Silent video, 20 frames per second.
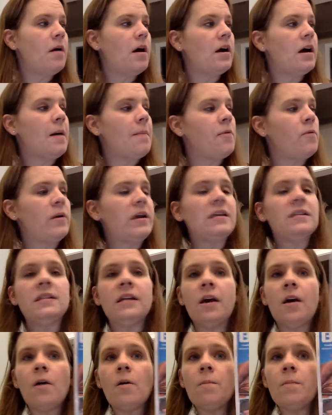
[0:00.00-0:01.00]
a couple weeks
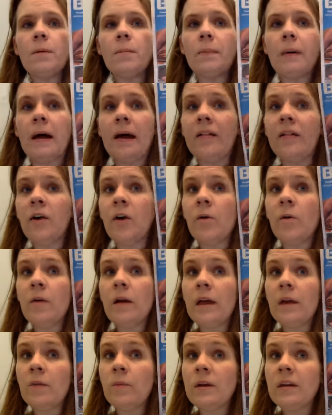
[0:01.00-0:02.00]
ago, but Bilo
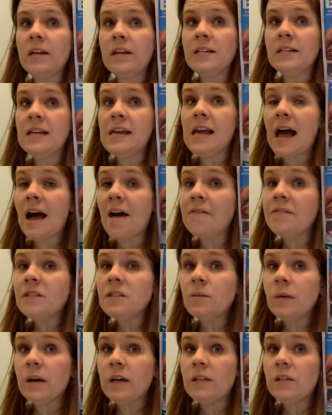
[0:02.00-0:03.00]
and Winn-Dixie have
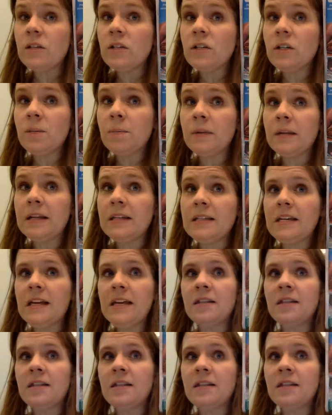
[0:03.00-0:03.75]
switched to Plenty.